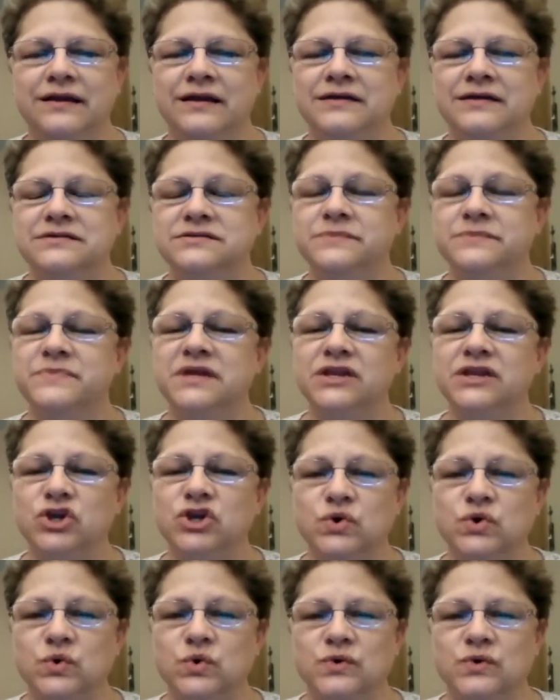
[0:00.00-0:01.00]
something
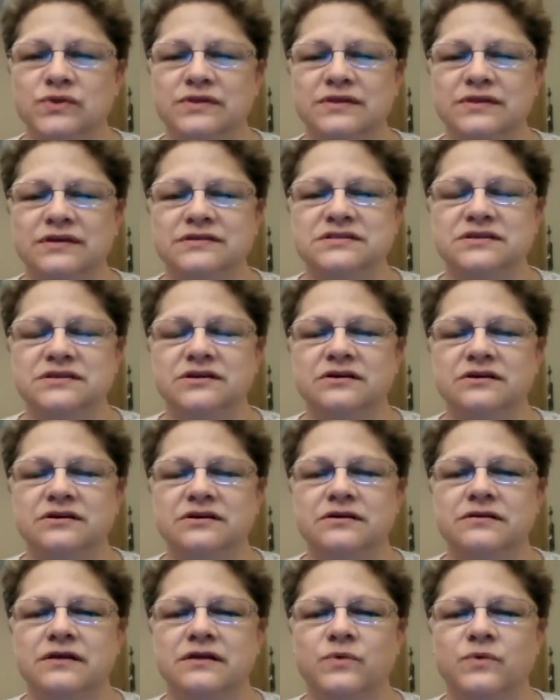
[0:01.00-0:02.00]
new this
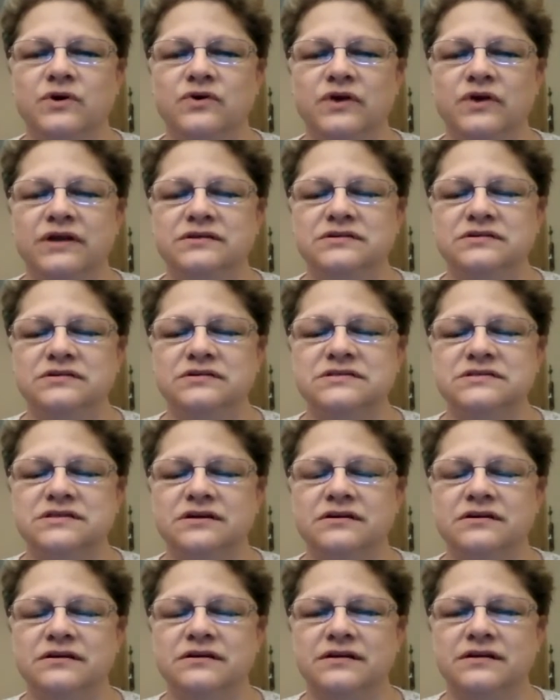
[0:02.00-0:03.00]
year that we're going to
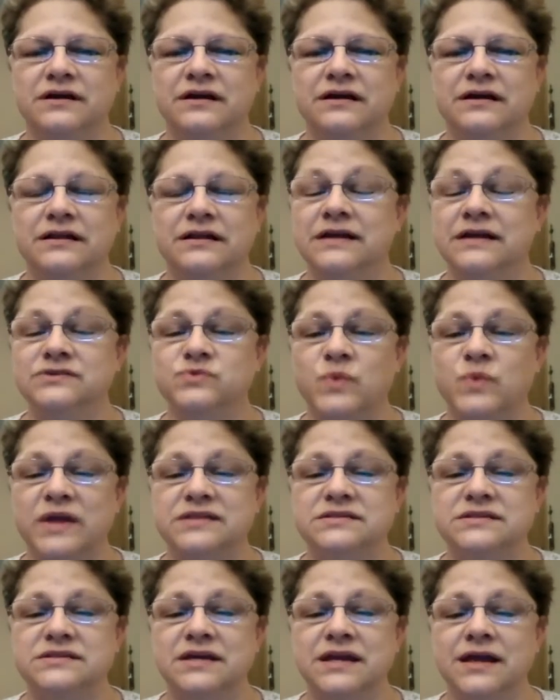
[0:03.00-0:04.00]
start next
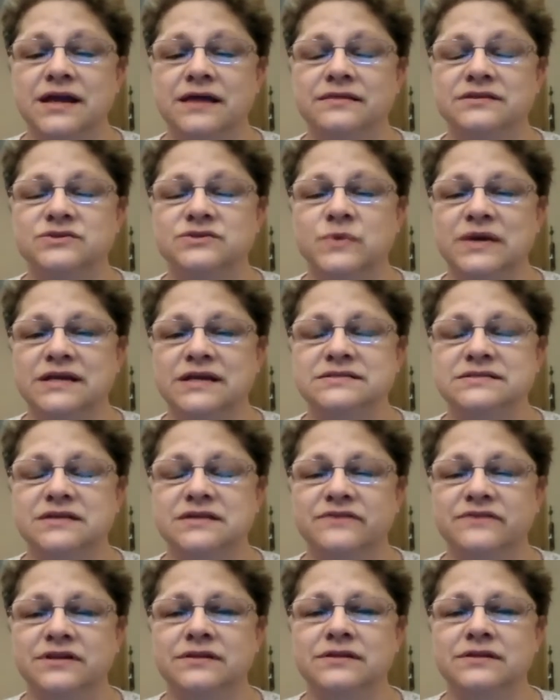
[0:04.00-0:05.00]
Wednesday on the
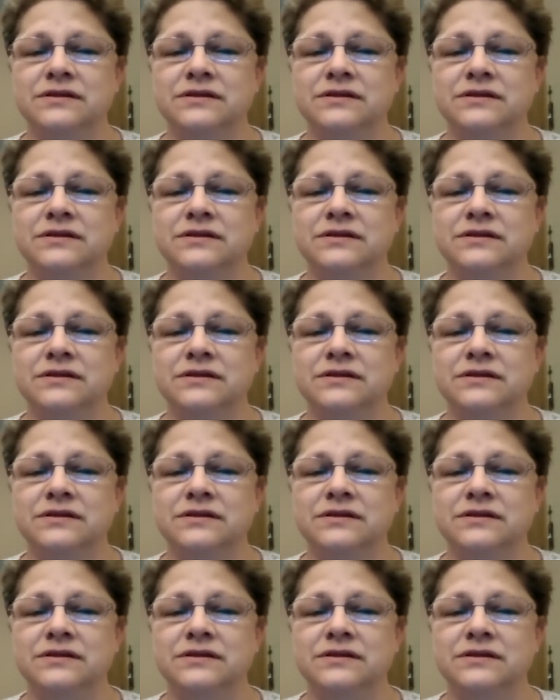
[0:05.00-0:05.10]
27th.